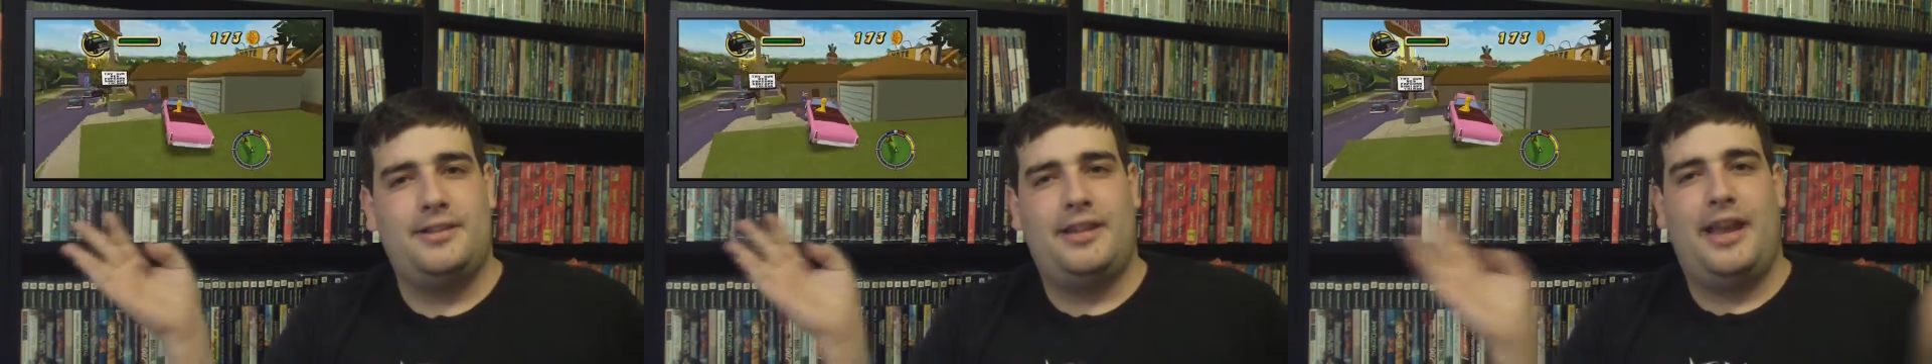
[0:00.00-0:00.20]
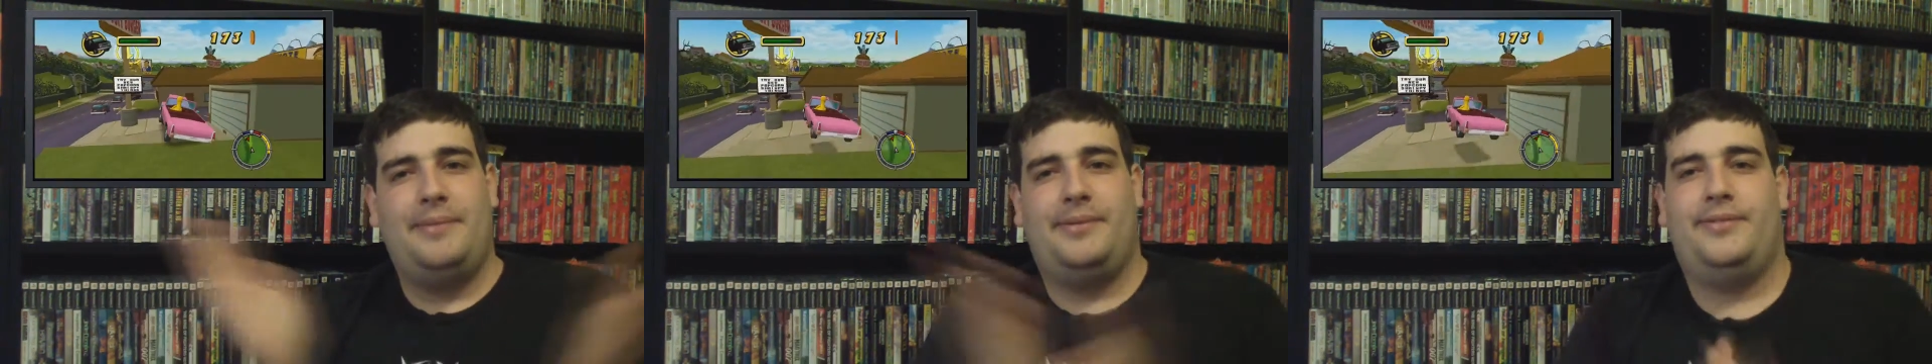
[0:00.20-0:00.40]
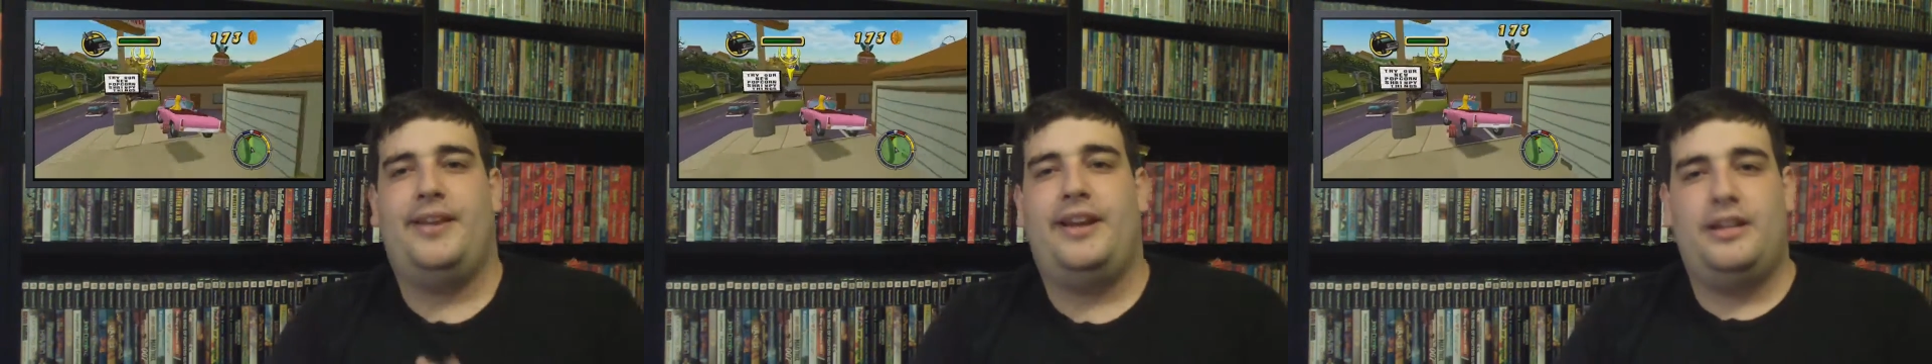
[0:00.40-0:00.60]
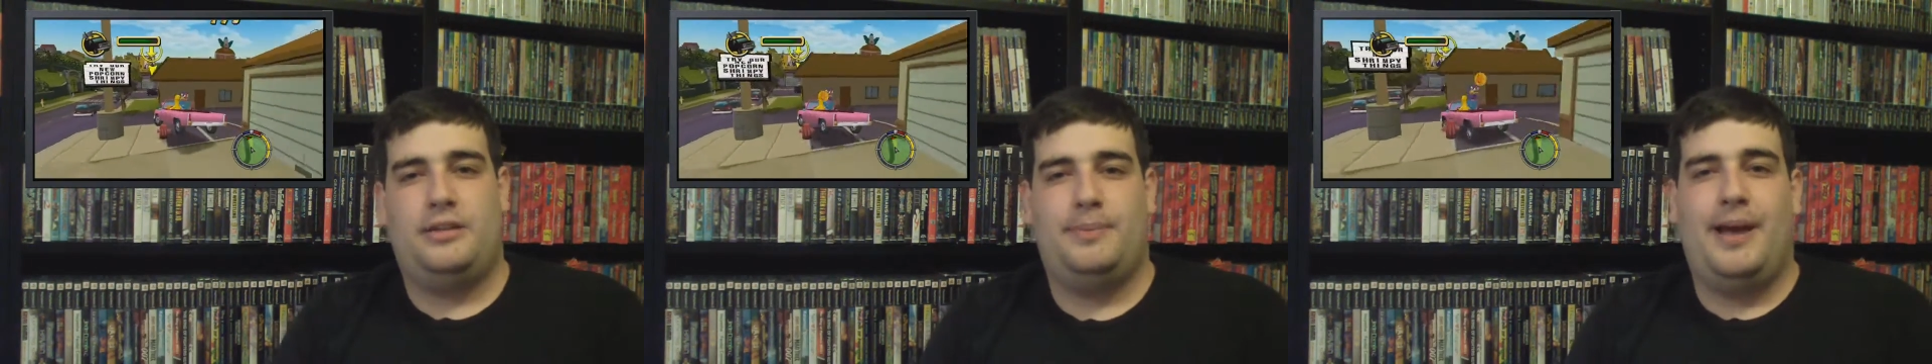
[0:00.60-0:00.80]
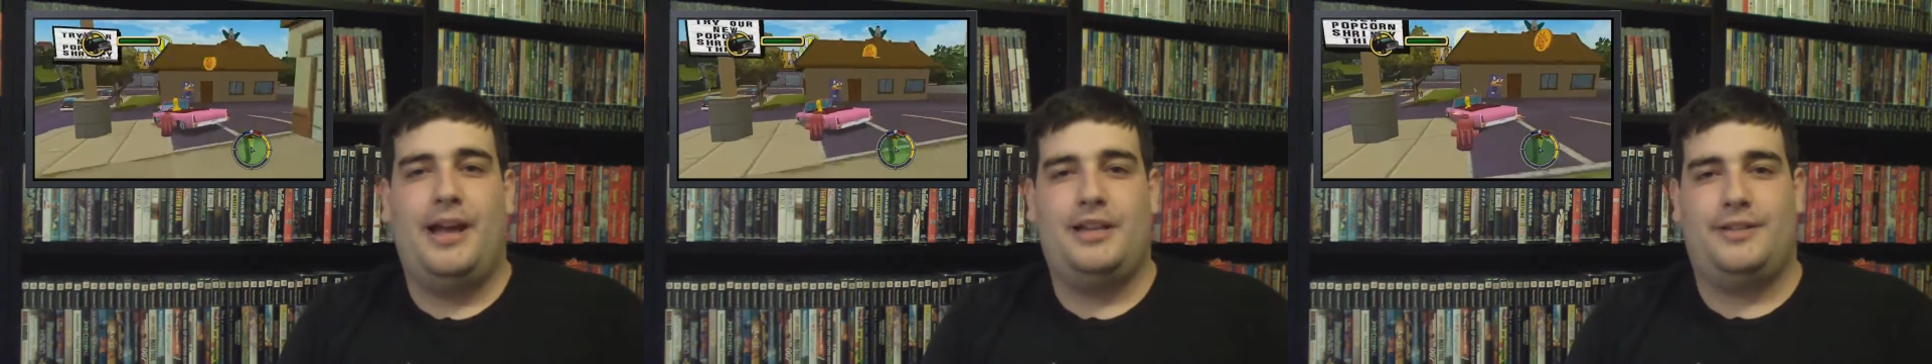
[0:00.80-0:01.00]
is Games of
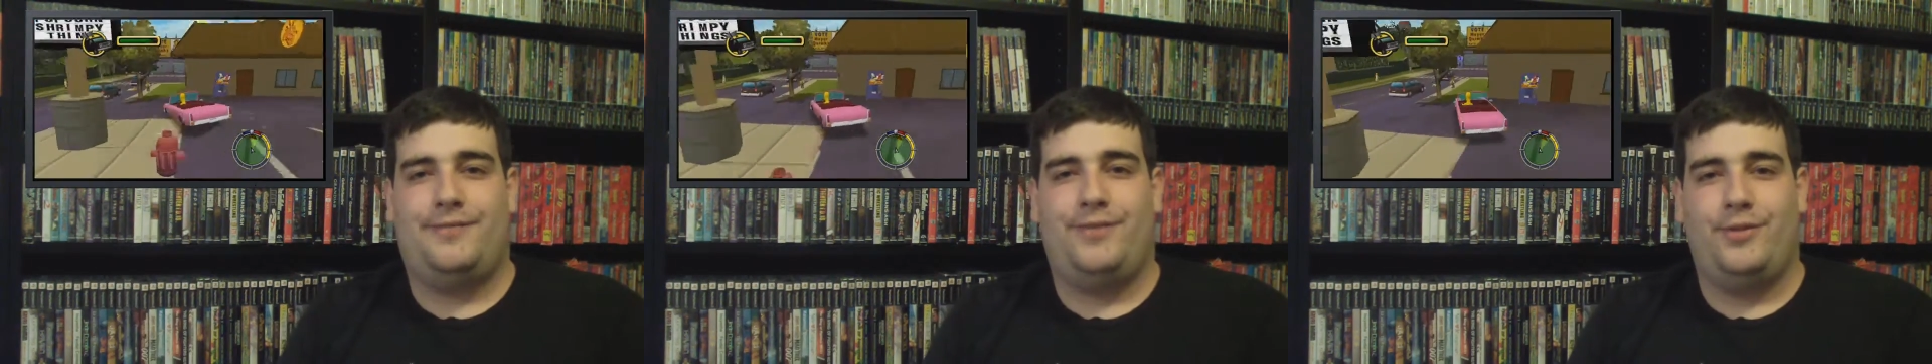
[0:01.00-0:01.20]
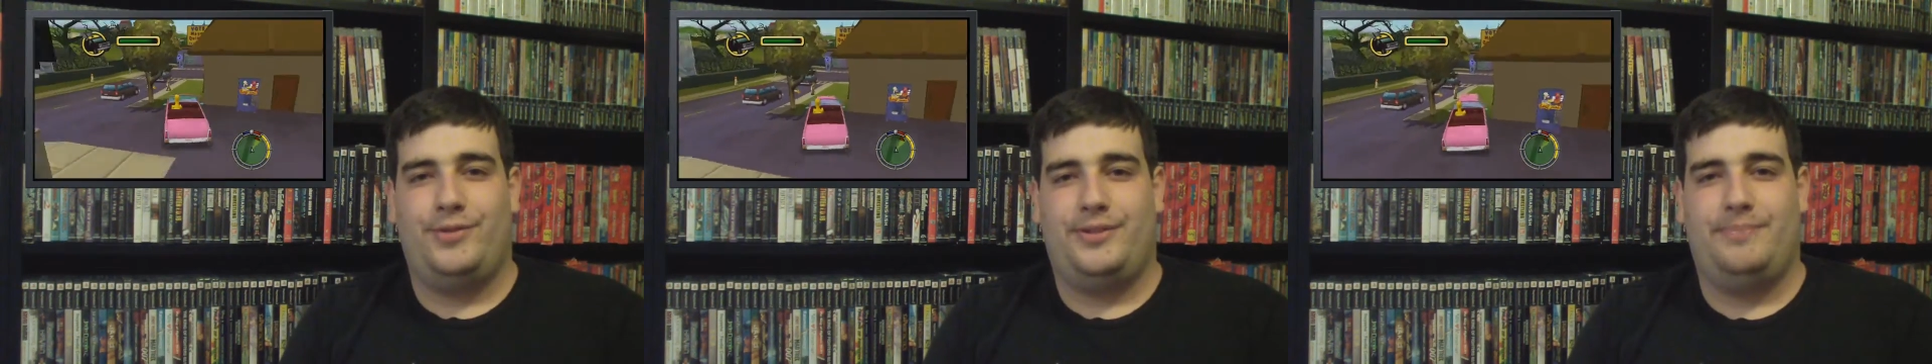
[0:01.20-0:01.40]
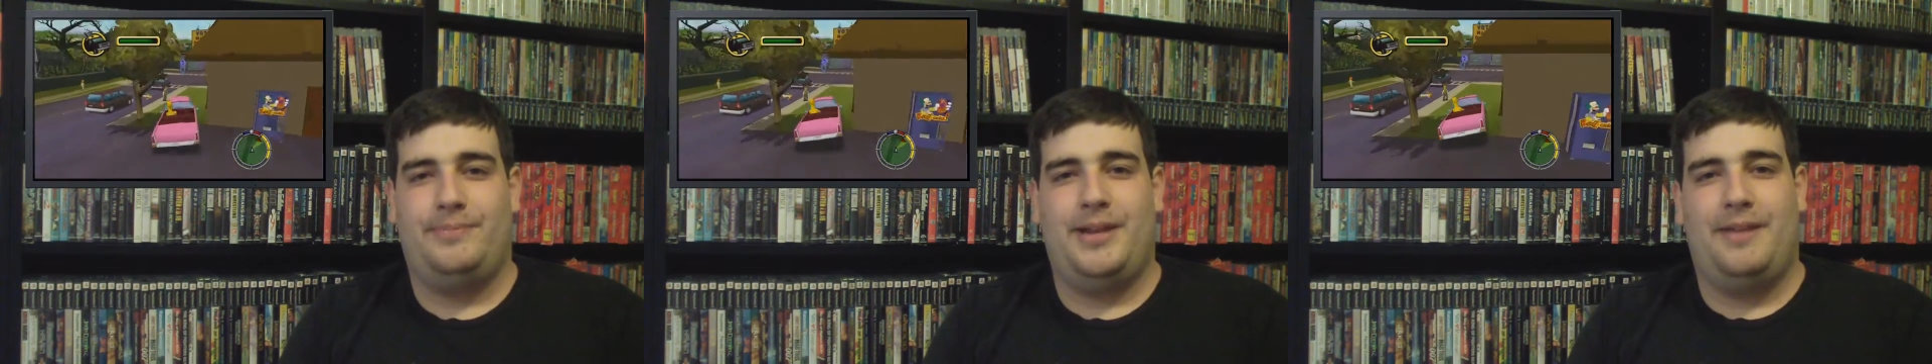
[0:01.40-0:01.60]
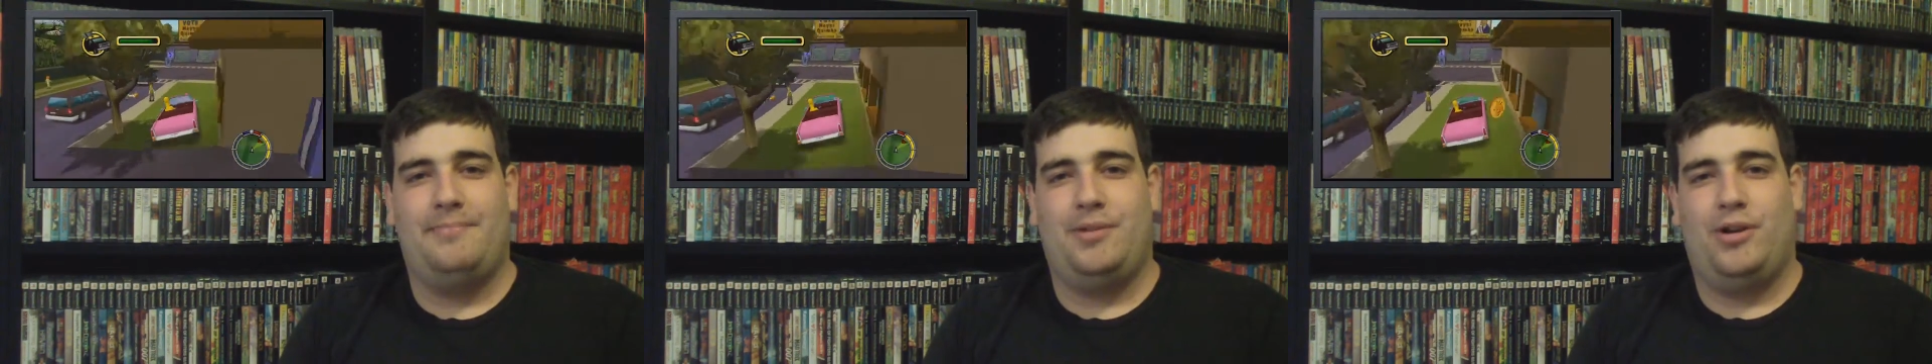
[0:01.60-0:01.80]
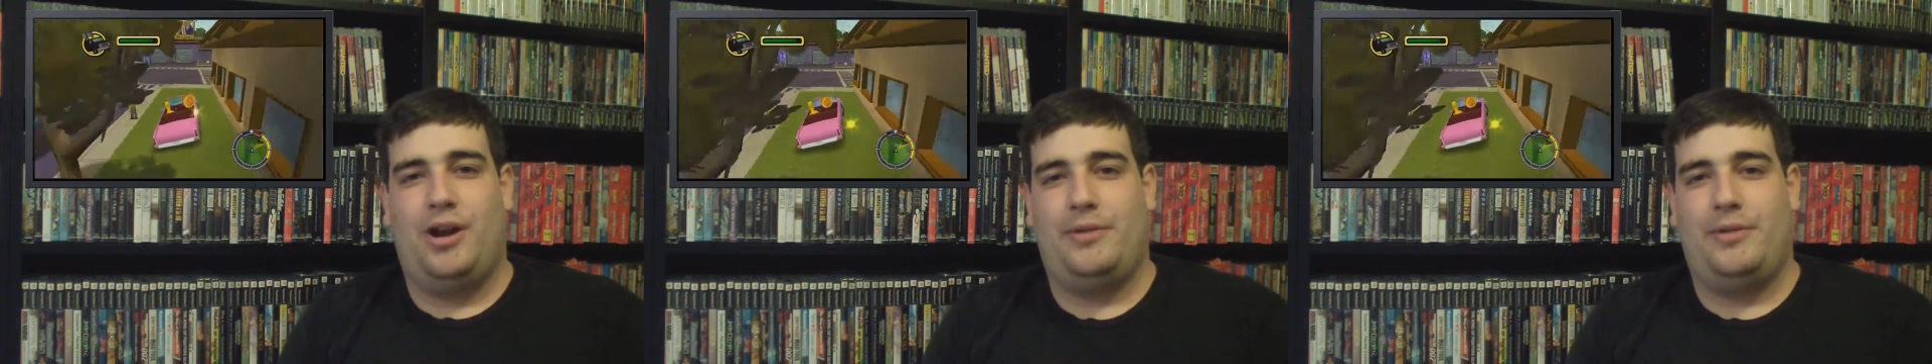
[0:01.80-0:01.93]
Decades Past for September.